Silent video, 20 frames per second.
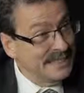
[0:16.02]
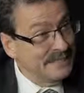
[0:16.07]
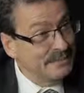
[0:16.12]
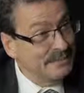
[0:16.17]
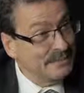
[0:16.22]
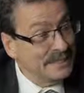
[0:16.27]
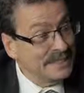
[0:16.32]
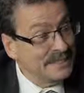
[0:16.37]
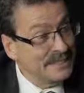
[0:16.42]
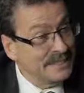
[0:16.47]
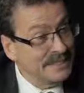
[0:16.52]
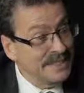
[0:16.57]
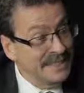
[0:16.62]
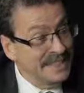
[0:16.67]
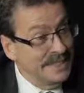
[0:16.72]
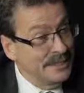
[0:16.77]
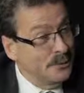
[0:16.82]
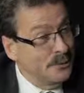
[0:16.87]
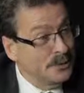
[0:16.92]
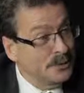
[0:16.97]
yeah,
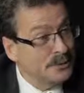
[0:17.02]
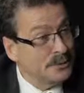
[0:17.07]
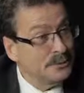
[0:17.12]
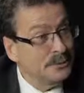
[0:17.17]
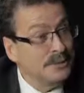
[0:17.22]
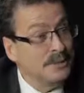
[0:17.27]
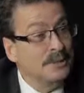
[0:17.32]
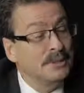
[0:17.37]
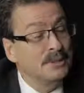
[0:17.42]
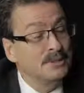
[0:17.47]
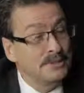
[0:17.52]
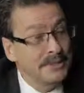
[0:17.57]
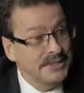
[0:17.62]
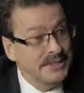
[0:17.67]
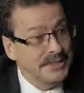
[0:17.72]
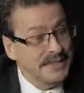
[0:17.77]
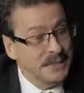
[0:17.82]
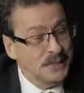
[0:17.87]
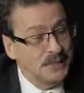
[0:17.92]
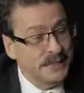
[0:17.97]
practically inert to
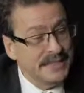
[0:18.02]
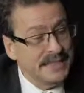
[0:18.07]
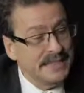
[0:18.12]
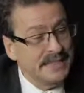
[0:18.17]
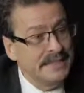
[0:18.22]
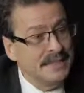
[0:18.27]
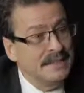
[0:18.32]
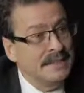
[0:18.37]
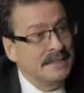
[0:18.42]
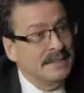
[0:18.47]
building sway.